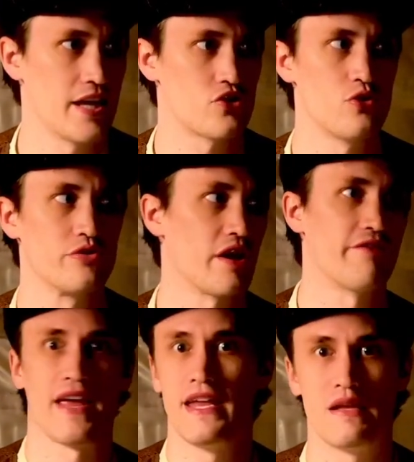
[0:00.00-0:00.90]
issues
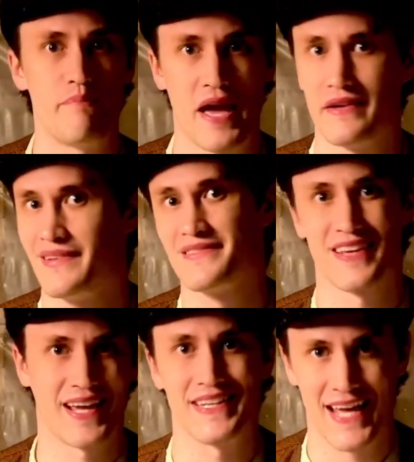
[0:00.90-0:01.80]
of
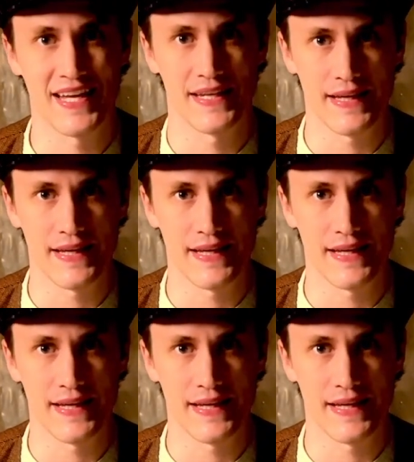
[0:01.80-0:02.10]
independence and identity.